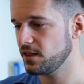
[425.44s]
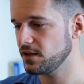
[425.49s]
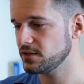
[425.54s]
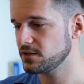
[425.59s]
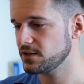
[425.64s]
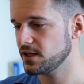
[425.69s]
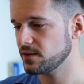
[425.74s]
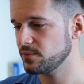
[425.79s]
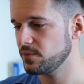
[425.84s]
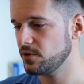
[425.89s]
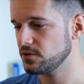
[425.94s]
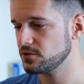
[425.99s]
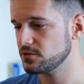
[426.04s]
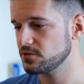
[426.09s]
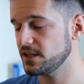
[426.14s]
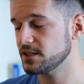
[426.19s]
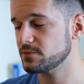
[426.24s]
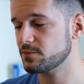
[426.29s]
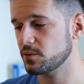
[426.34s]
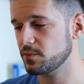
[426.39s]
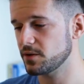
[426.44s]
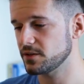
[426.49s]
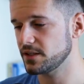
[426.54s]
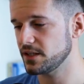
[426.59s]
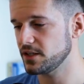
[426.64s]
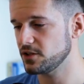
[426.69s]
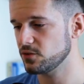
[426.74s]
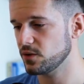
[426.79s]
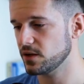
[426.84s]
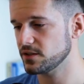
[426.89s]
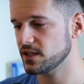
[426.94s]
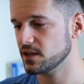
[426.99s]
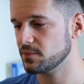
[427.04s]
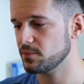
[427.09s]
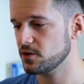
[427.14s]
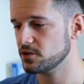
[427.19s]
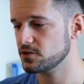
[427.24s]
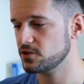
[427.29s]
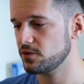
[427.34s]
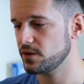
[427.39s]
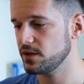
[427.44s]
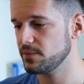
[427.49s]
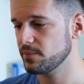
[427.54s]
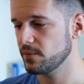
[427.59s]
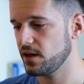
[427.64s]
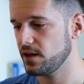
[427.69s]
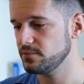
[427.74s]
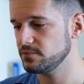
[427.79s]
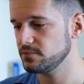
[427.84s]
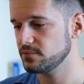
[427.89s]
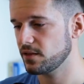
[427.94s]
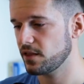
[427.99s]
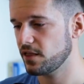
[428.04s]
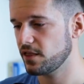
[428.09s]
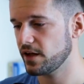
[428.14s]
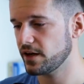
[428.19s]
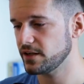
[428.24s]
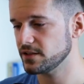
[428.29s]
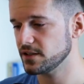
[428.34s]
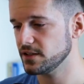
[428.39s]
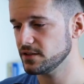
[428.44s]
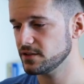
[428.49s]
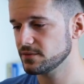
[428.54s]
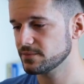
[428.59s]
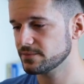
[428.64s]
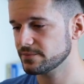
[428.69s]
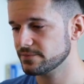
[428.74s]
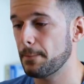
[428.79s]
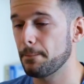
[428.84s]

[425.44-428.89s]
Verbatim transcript: this checkbox, this property into a checkbox, sorry, and that is it.